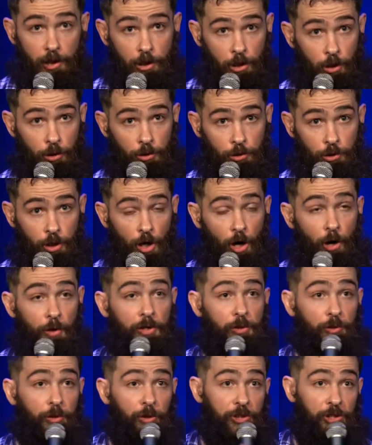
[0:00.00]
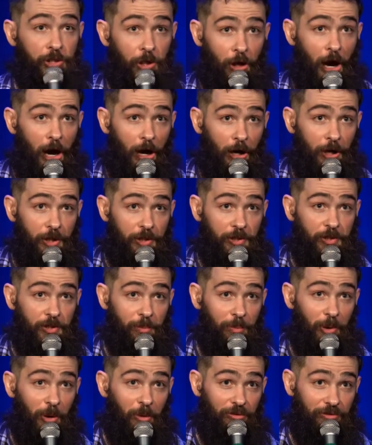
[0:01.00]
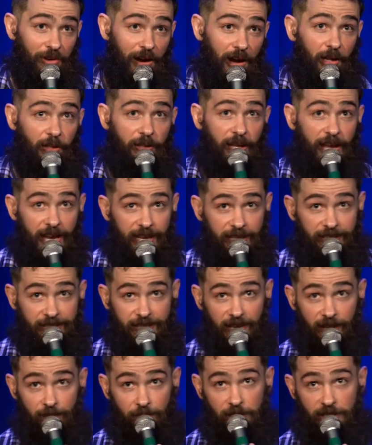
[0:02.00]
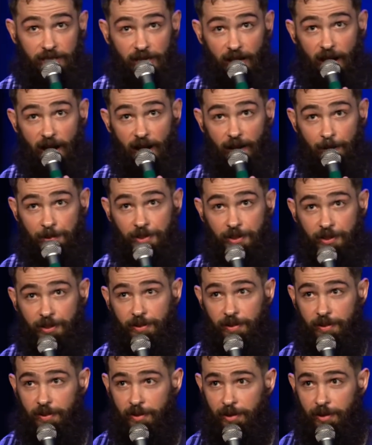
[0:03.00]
years ago, you looked at your hot cousin's profile 87 times.